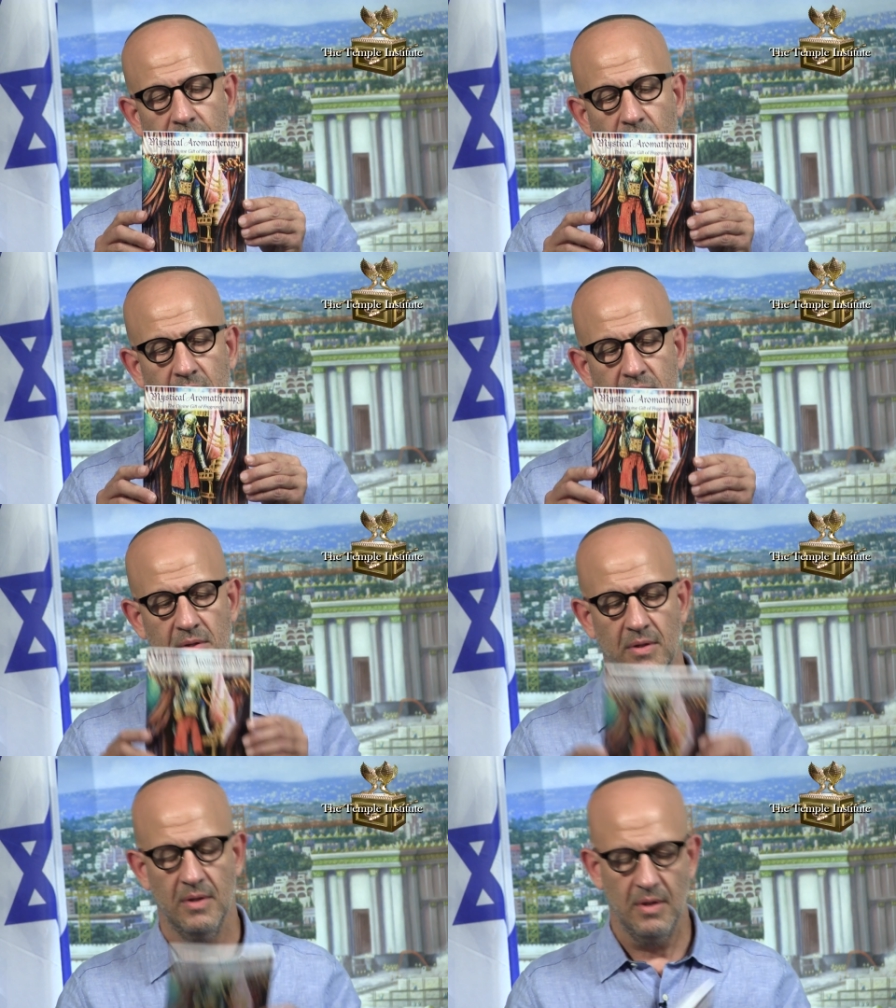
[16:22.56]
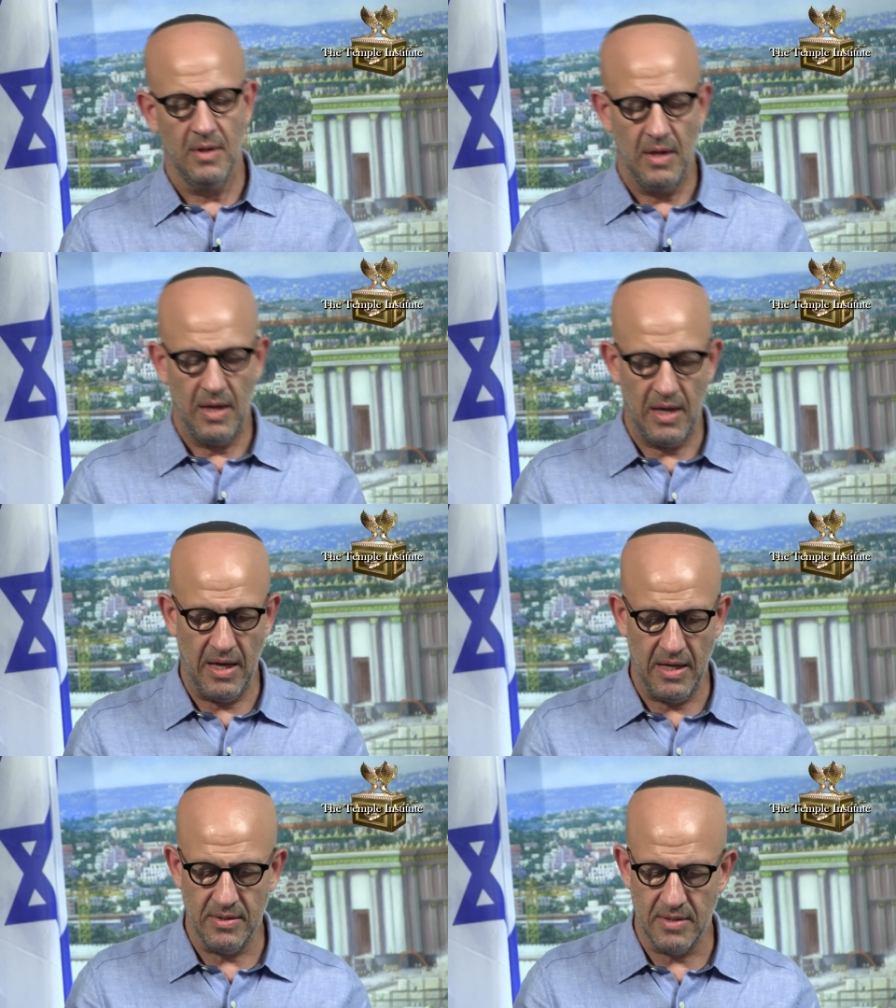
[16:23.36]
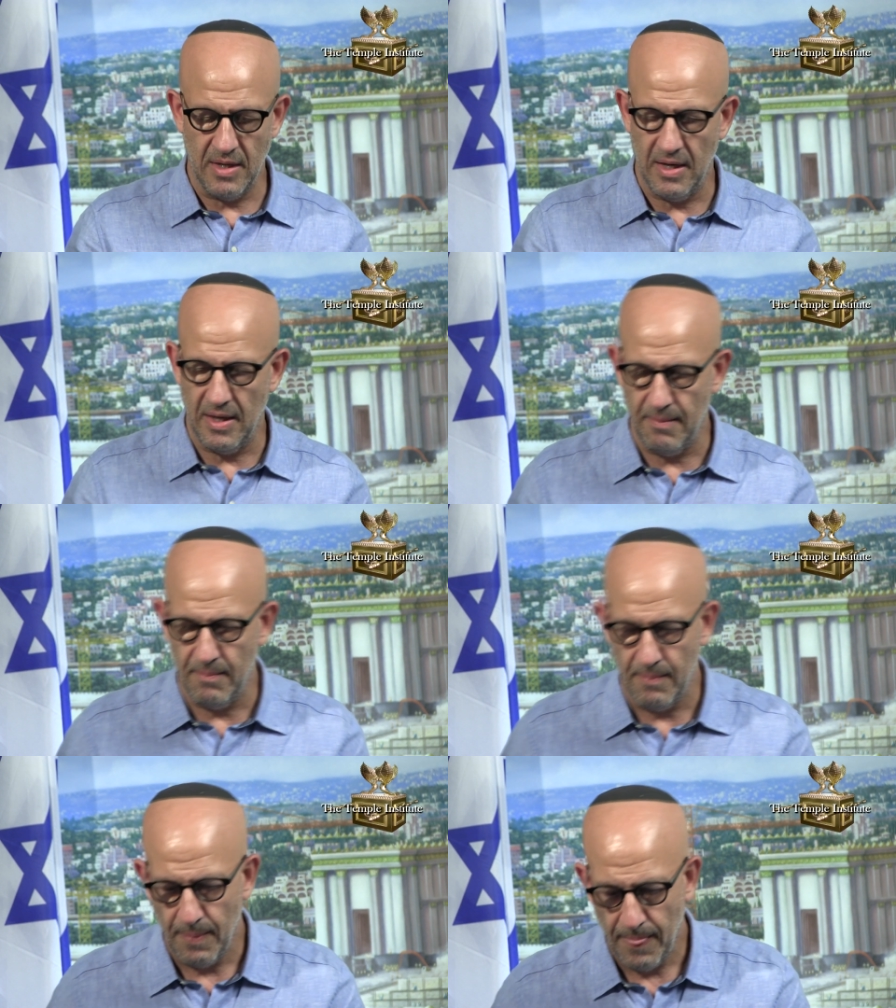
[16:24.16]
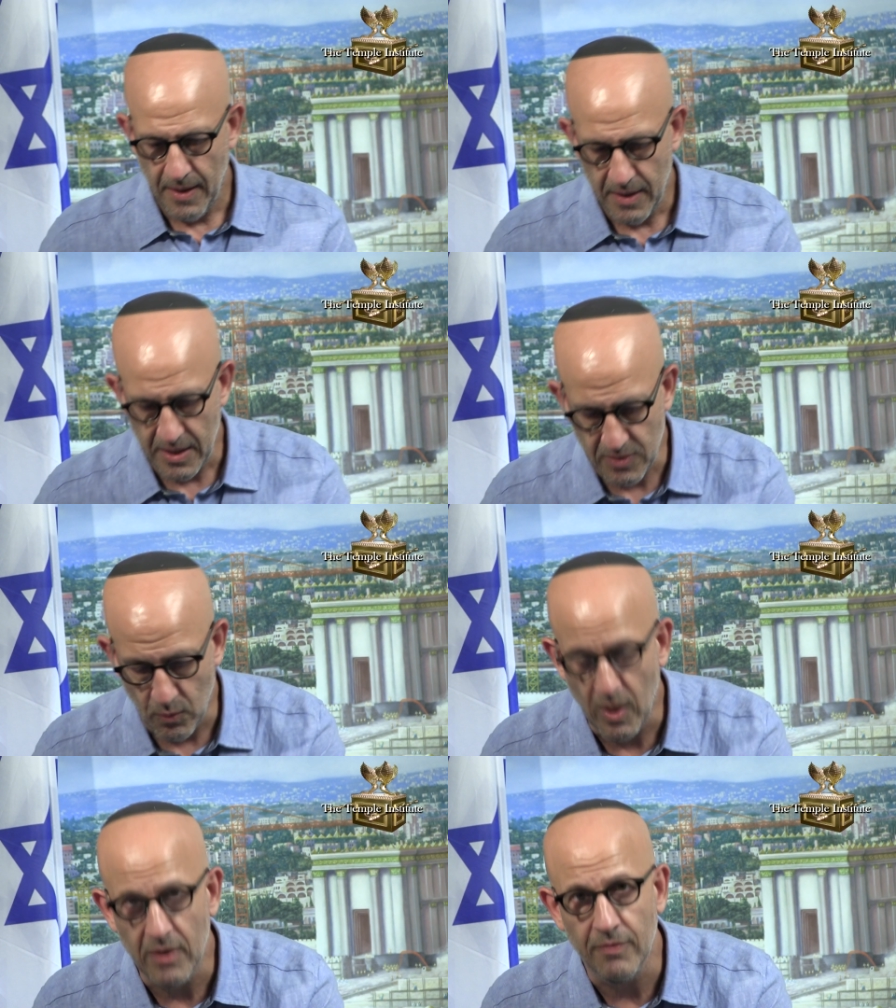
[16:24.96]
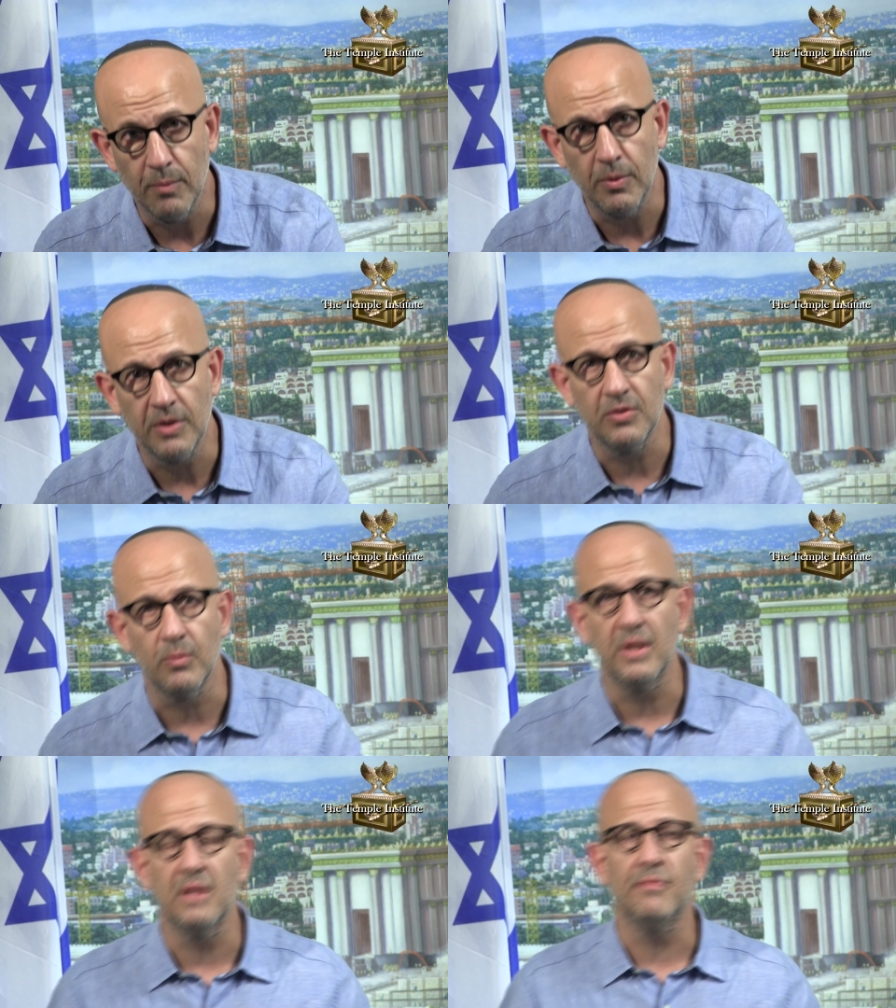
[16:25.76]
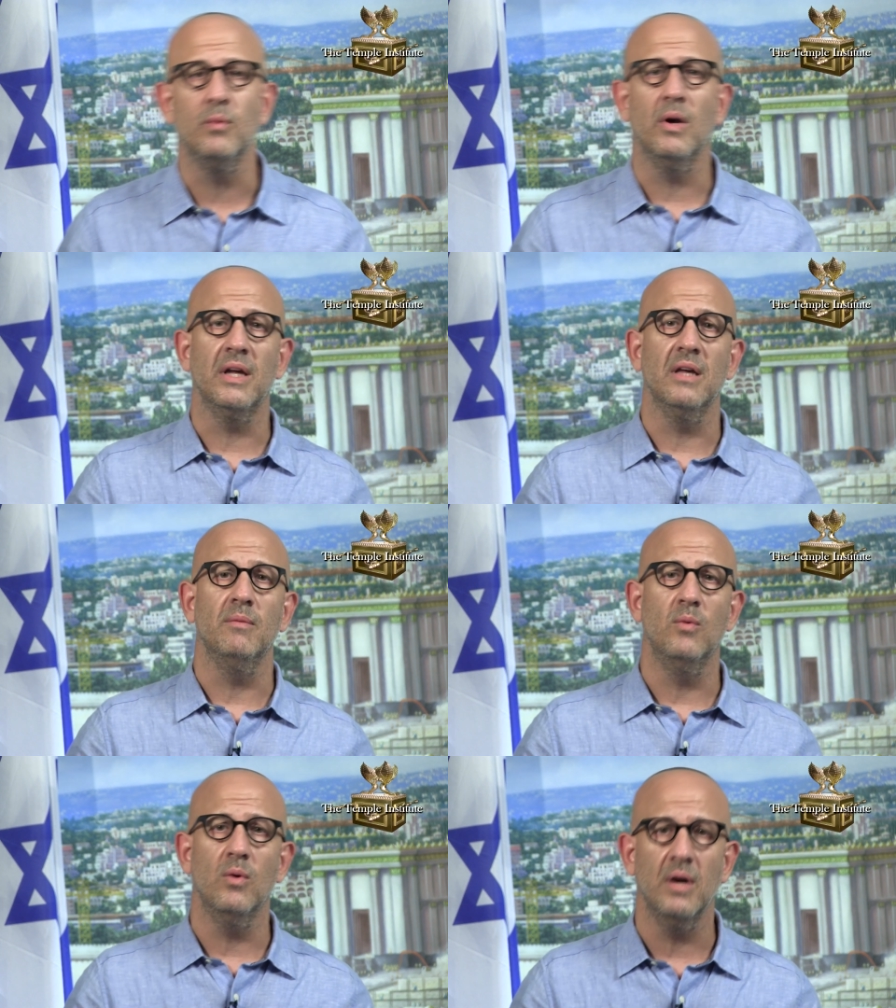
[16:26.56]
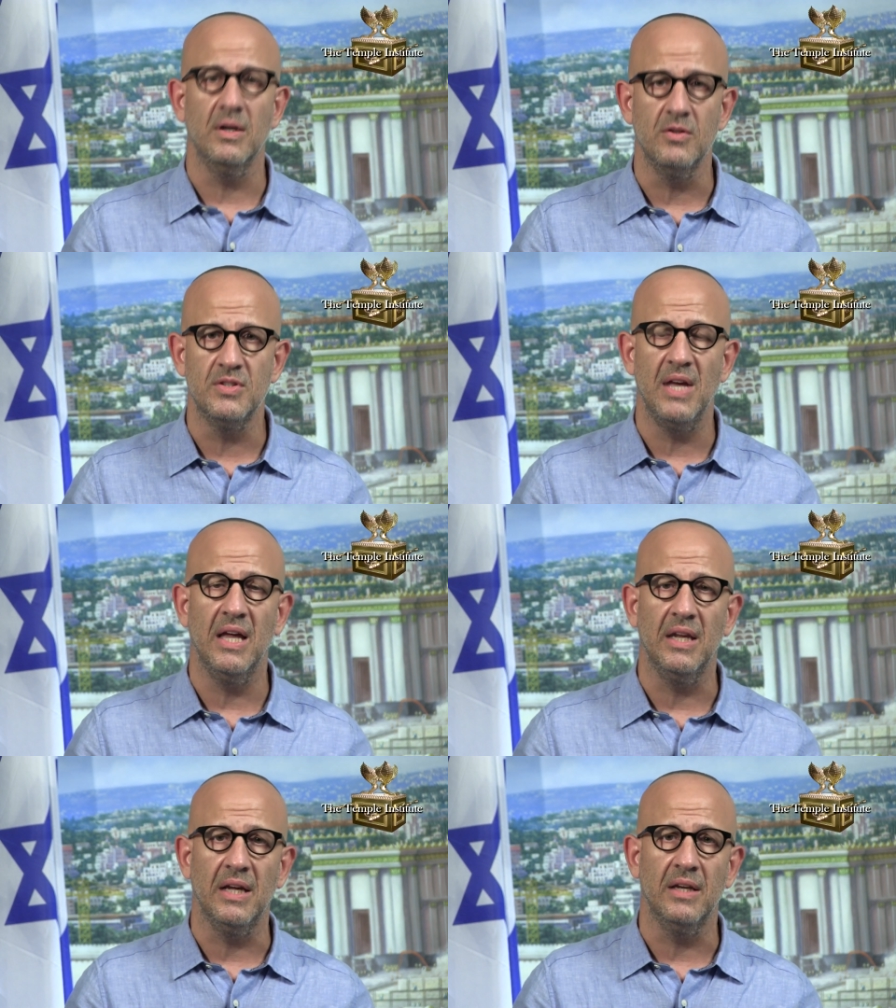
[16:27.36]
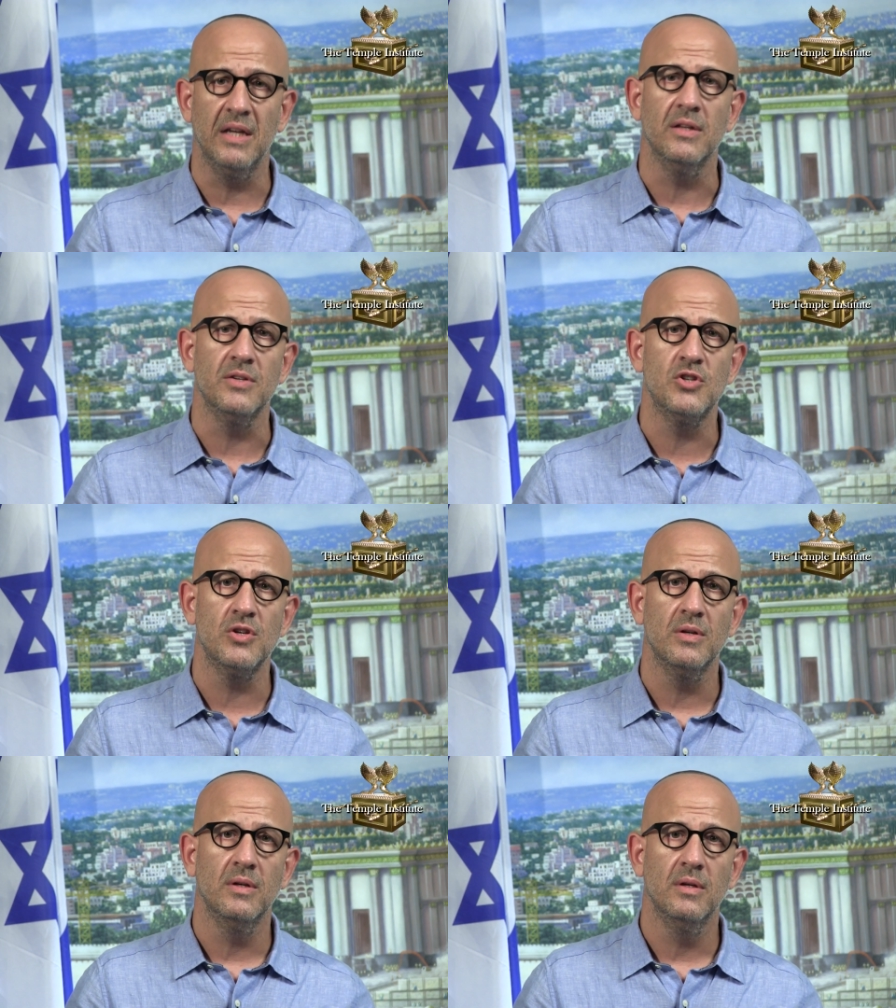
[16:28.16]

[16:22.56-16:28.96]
of Holies. And it's a wonderful book to read if you want to get more understanding in English